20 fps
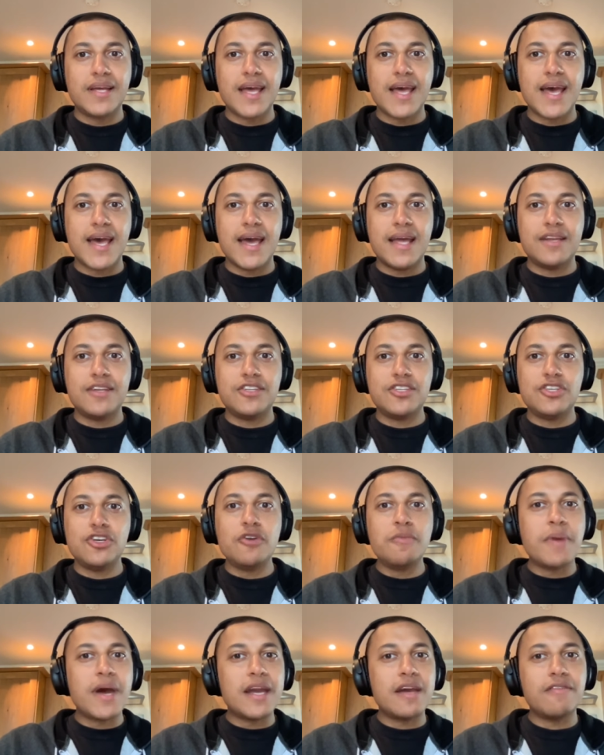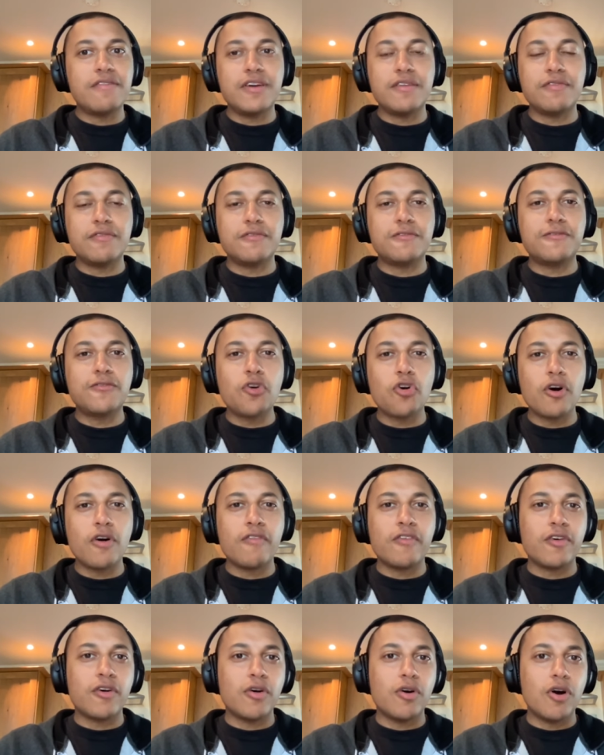And you may have even thought
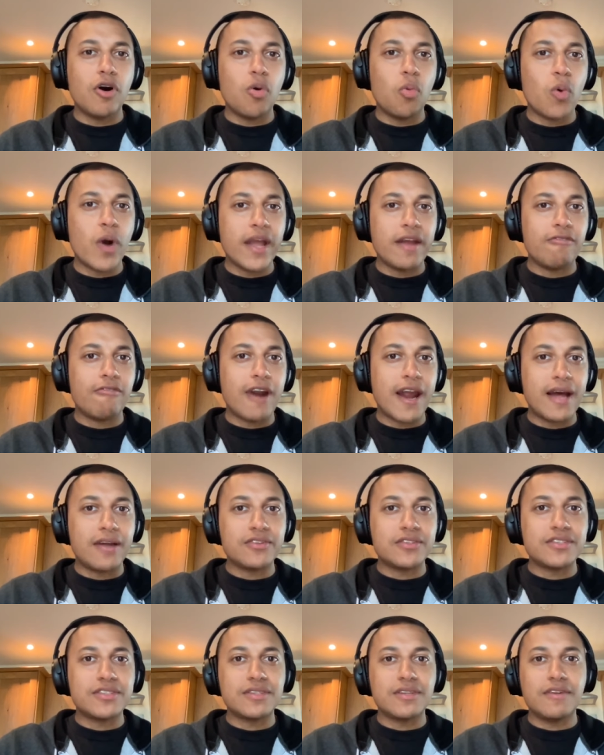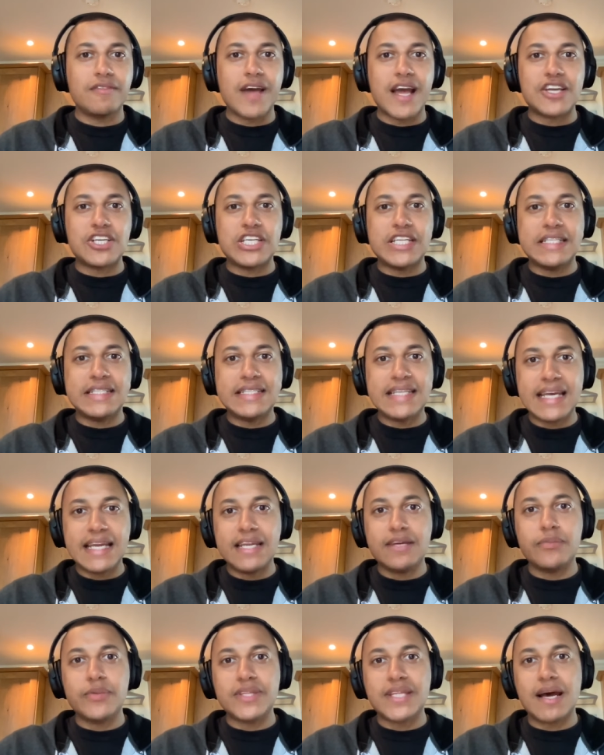of a, a way round of actually
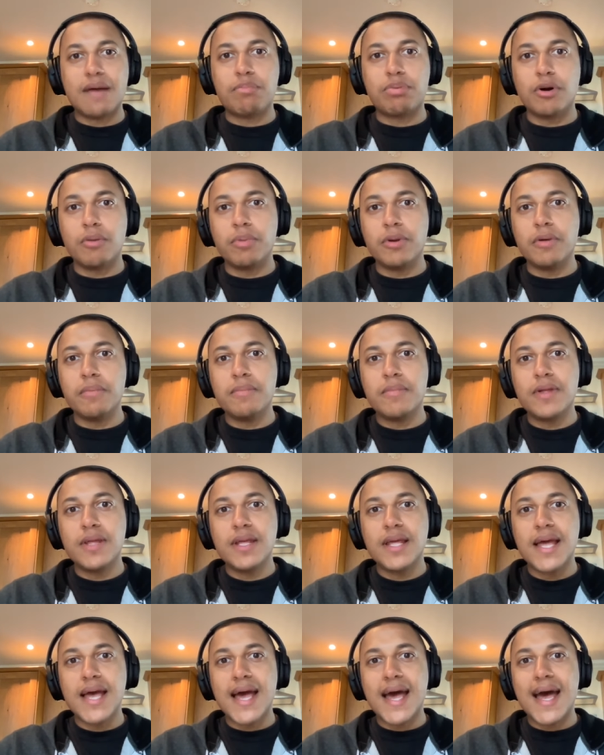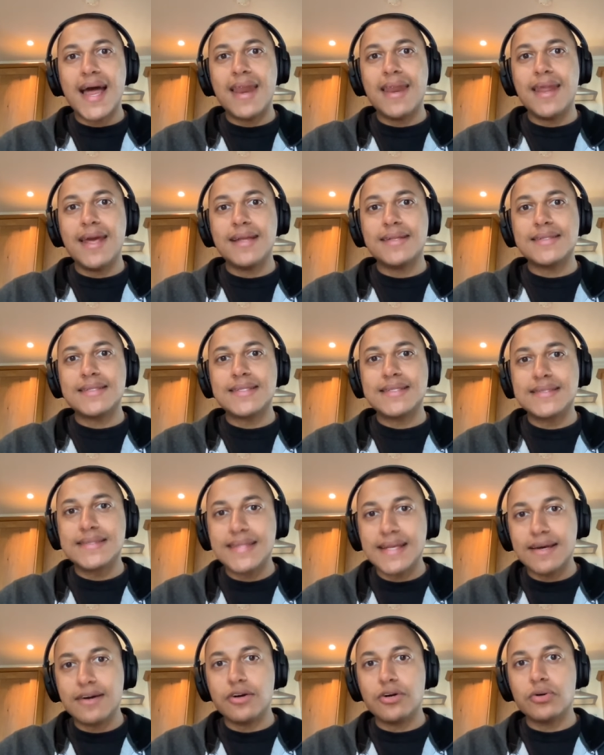dealing with that problem and then
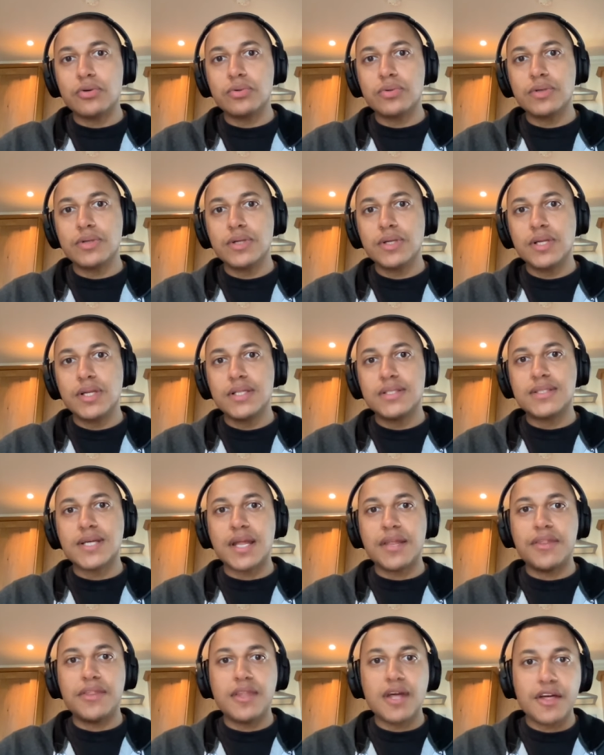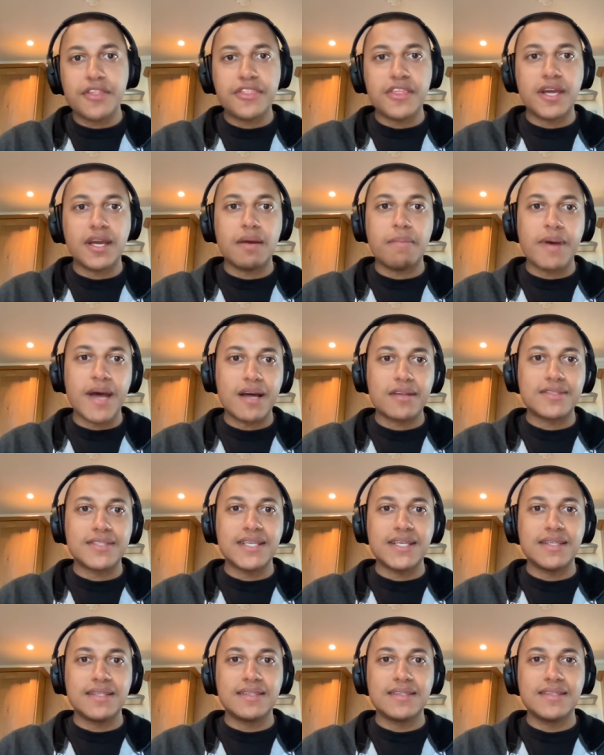still done nothing about
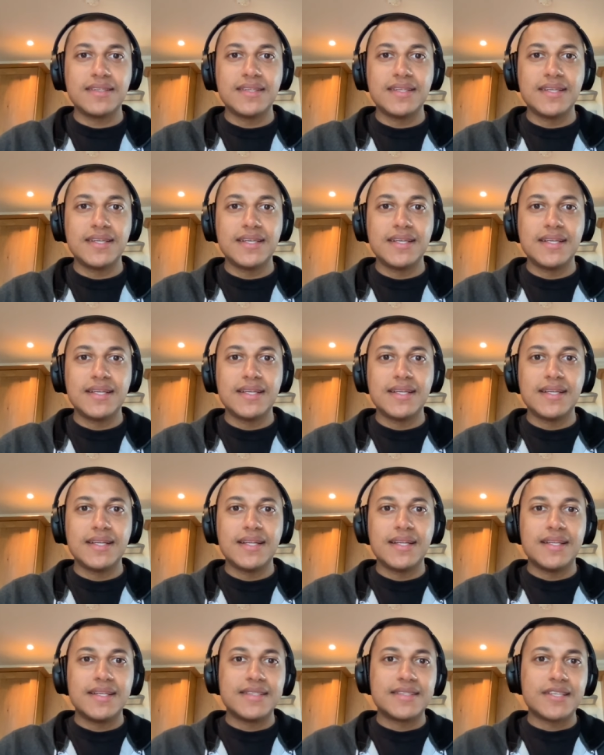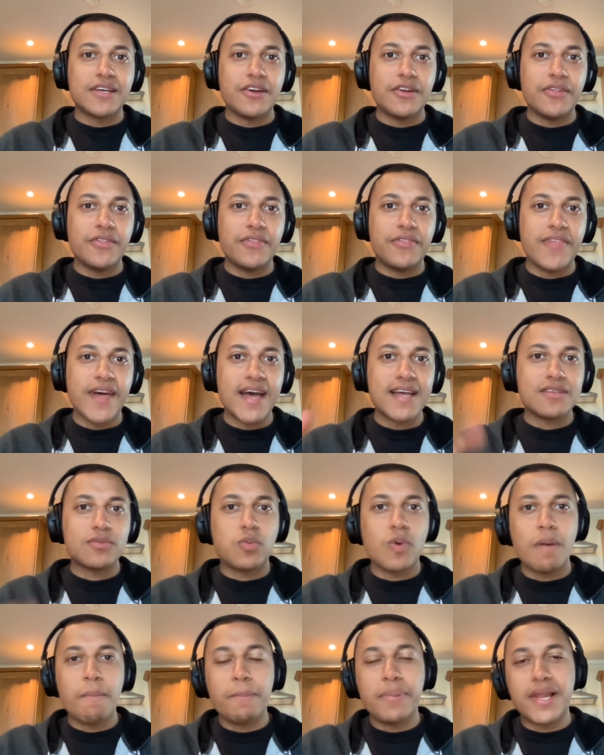it. So that's
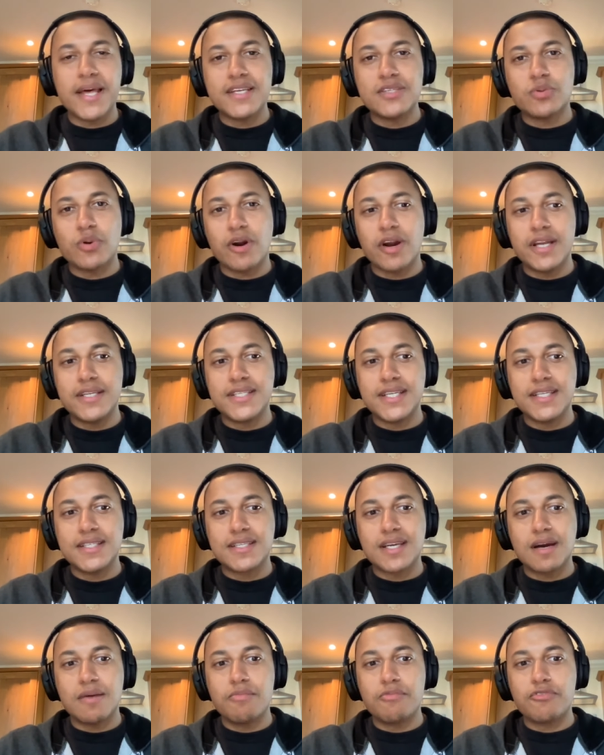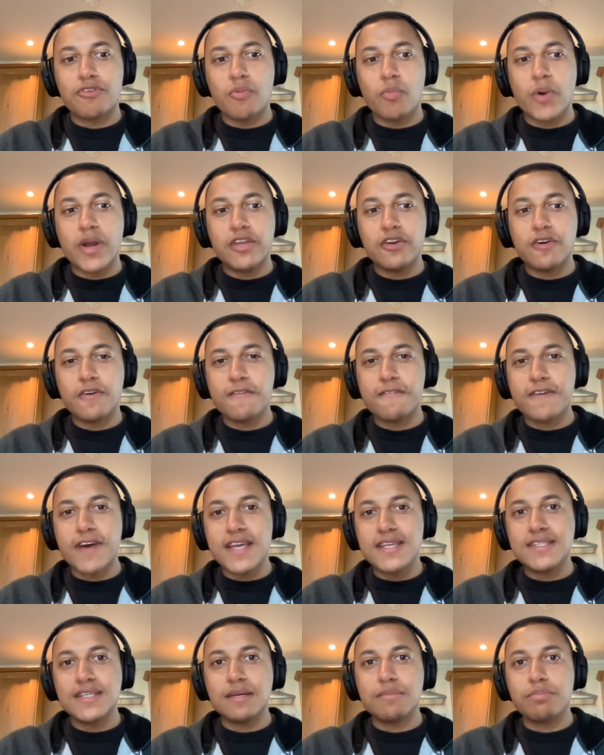one place where ideas come from, where you're
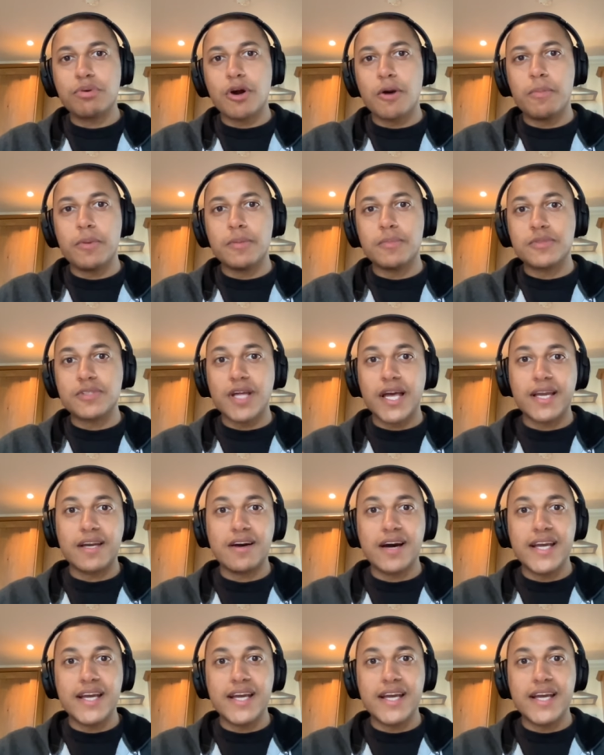facing problems like